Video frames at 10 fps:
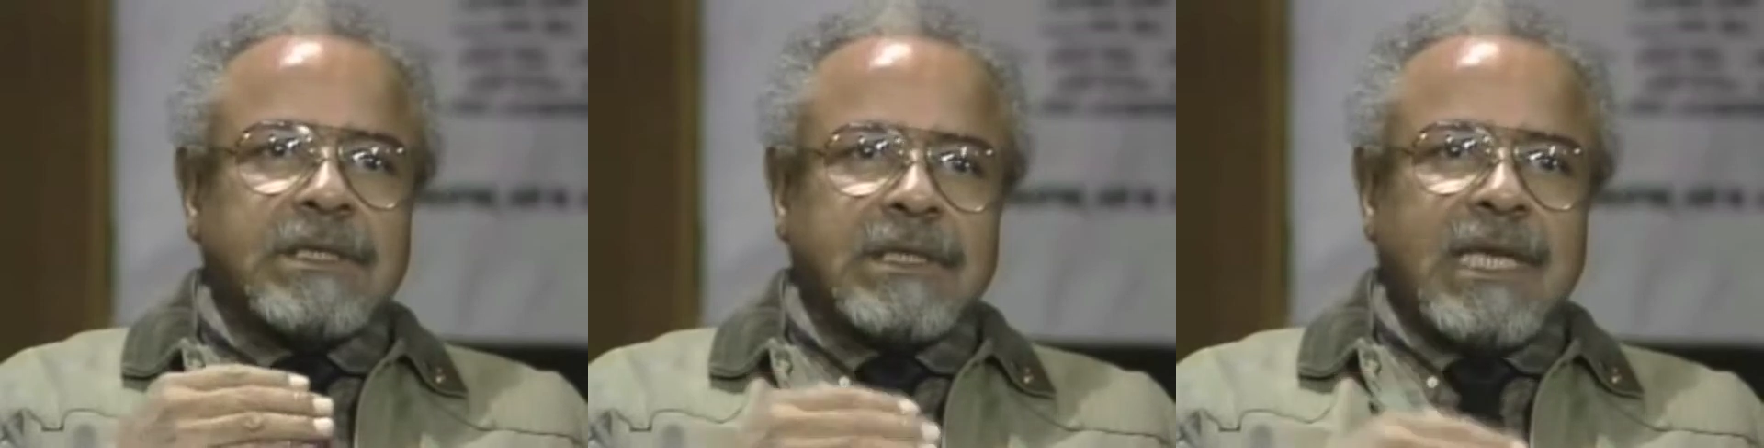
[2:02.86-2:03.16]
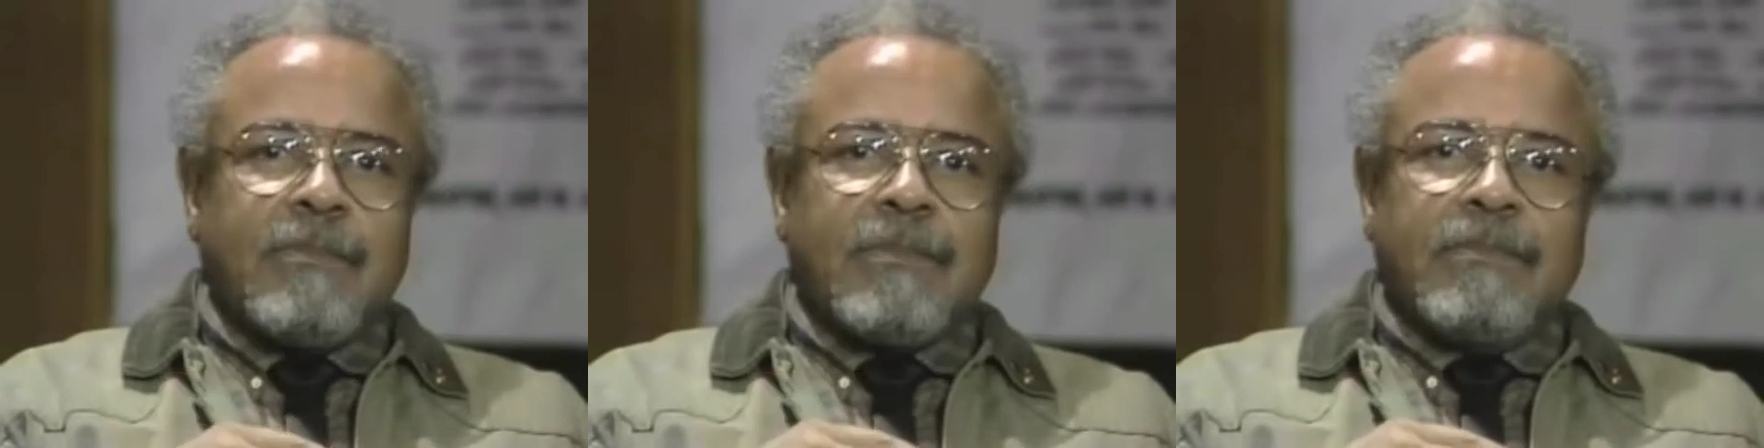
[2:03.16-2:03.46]
the
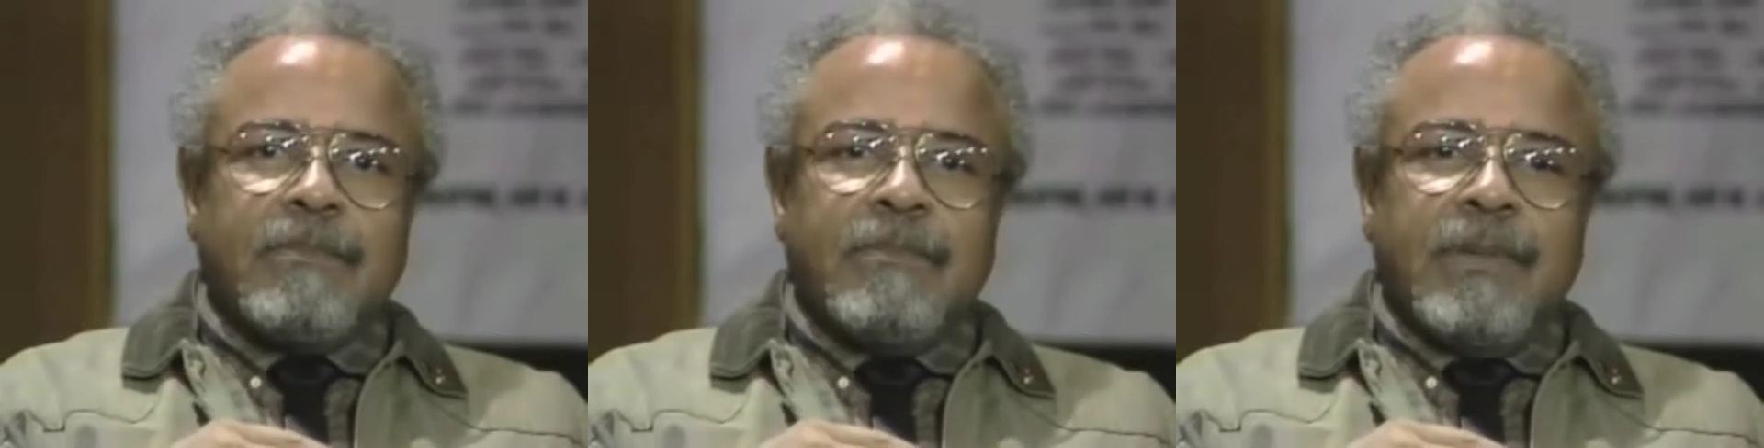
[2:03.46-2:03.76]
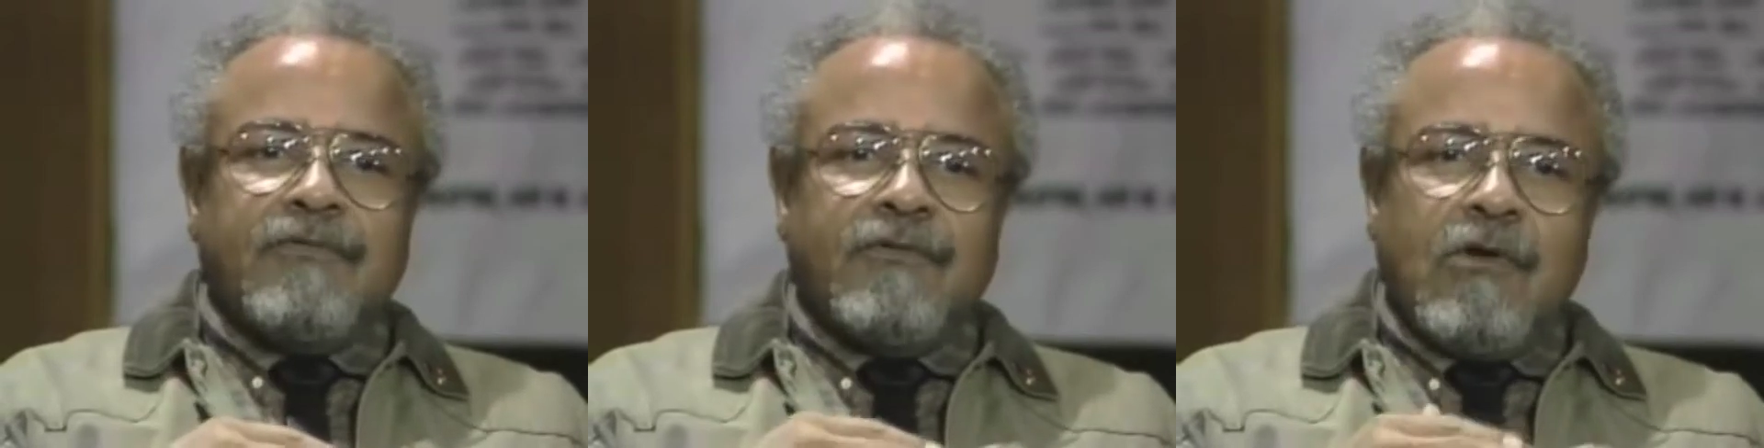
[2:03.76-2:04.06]
step
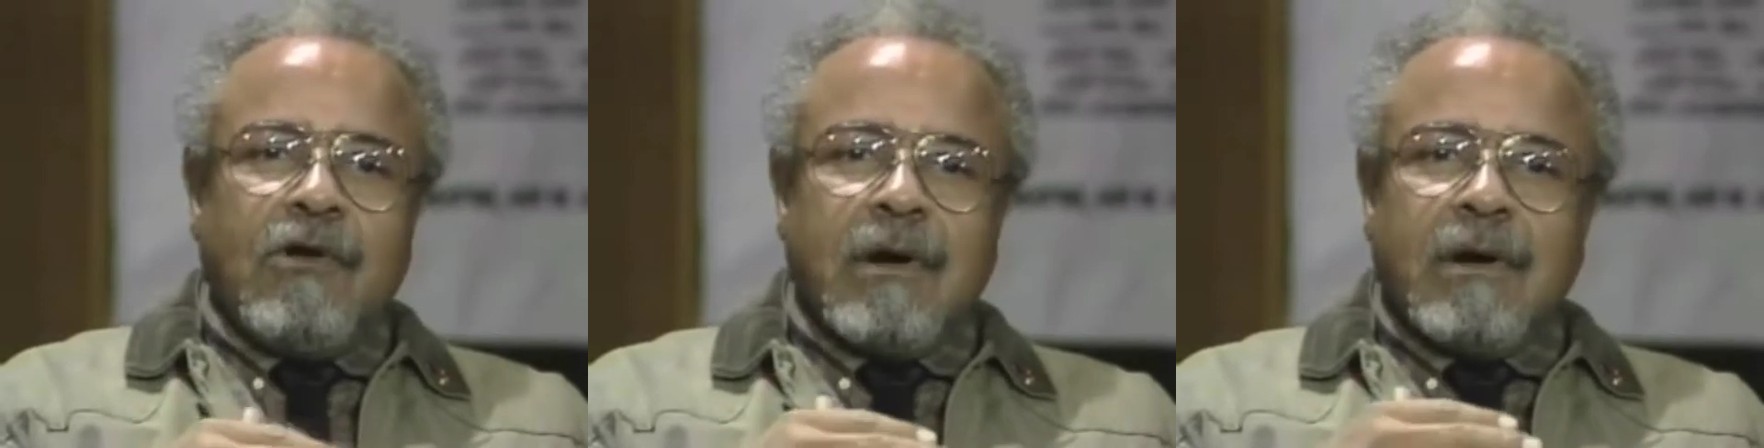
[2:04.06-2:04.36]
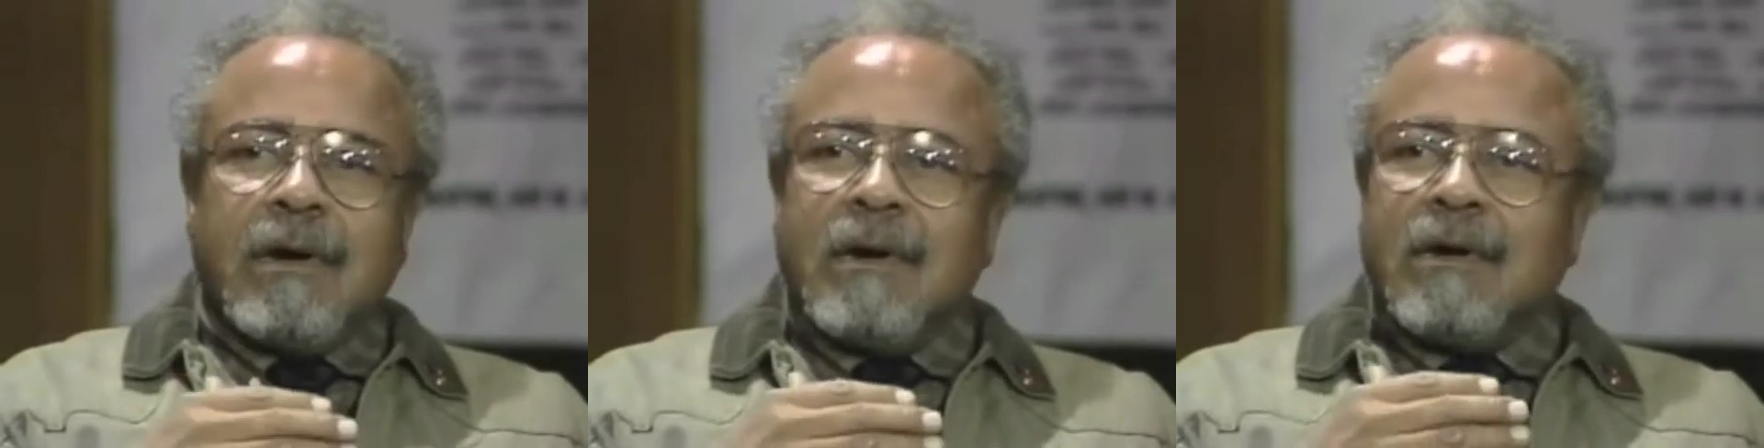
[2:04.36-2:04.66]

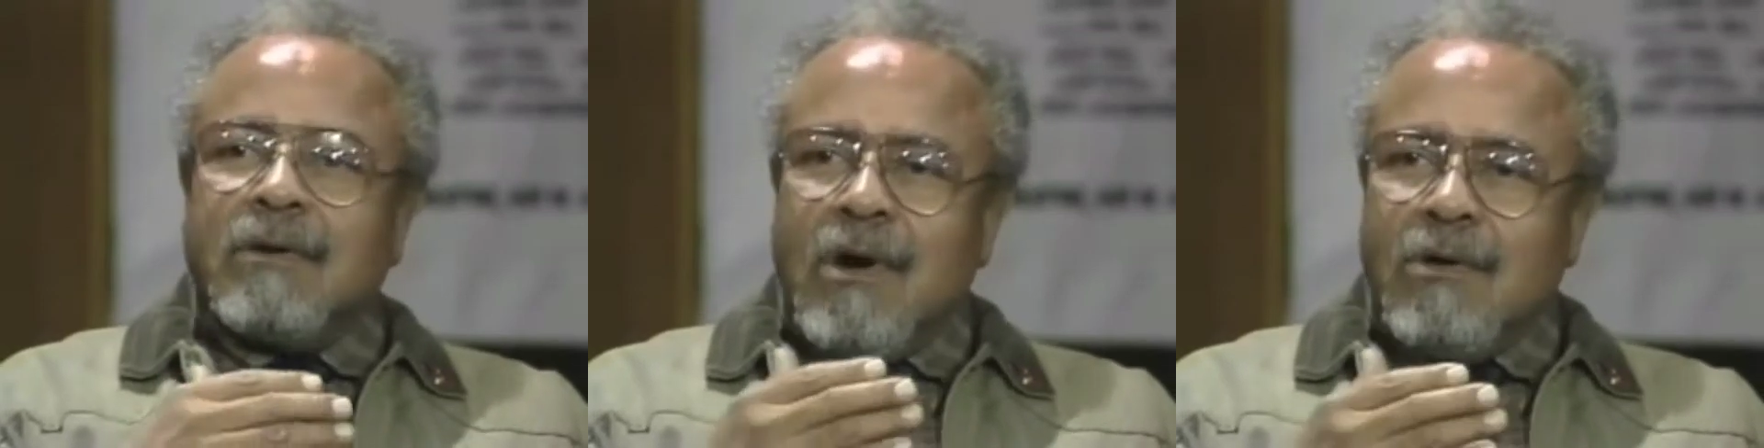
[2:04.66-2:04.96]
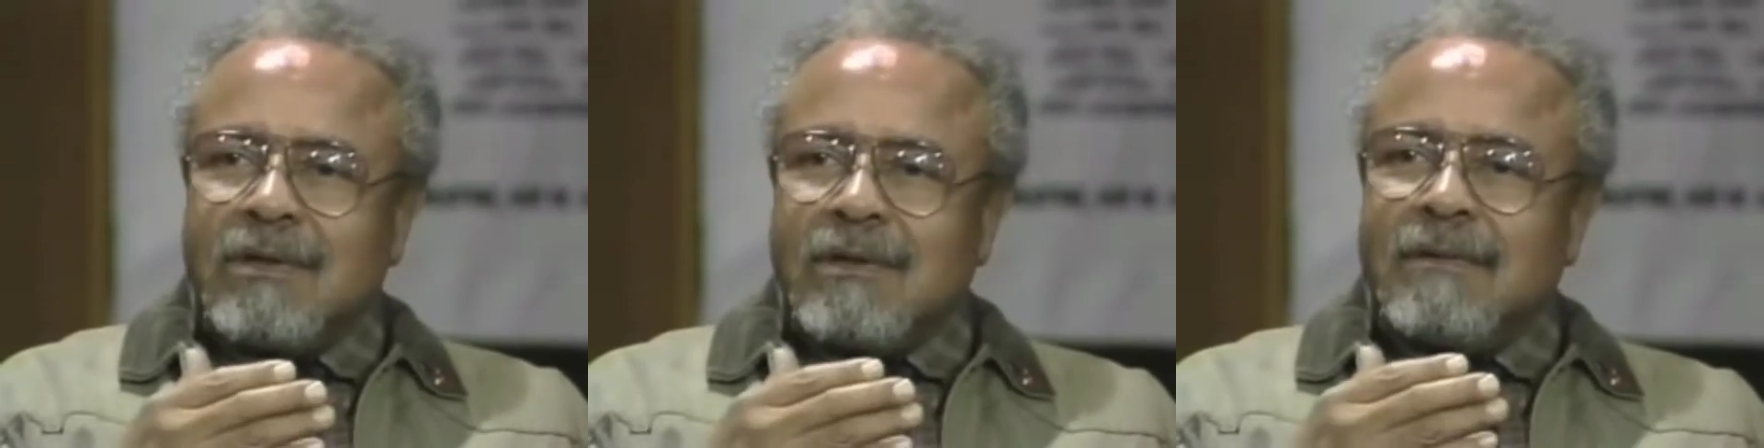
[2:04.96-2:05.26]
before
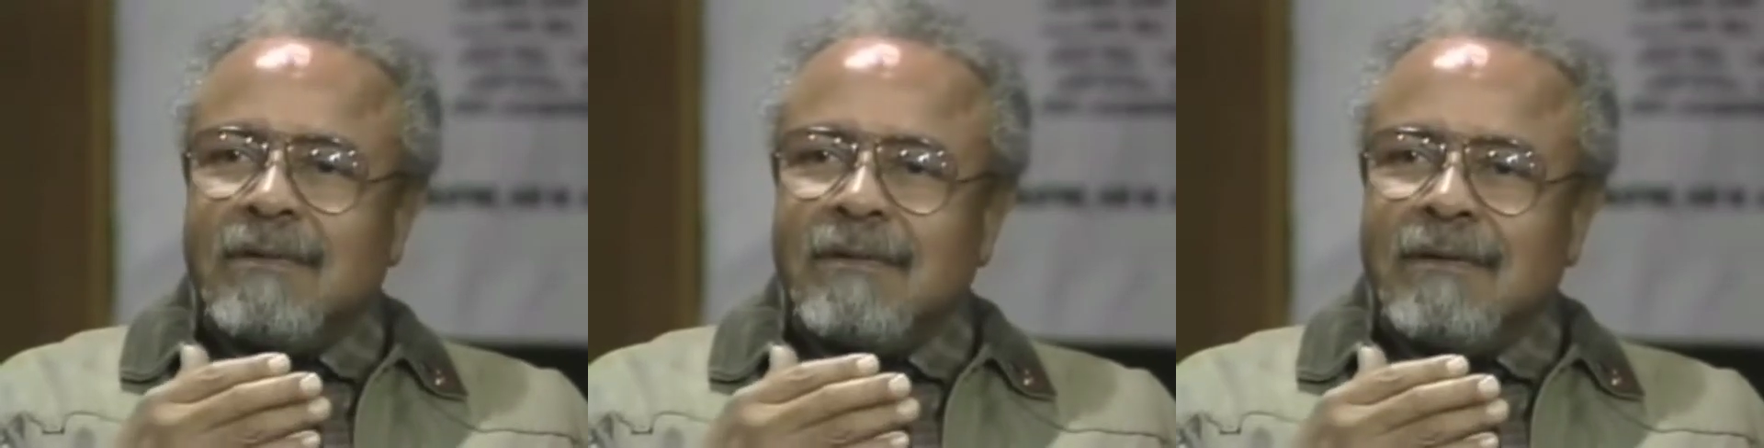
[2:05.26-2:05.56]
growth.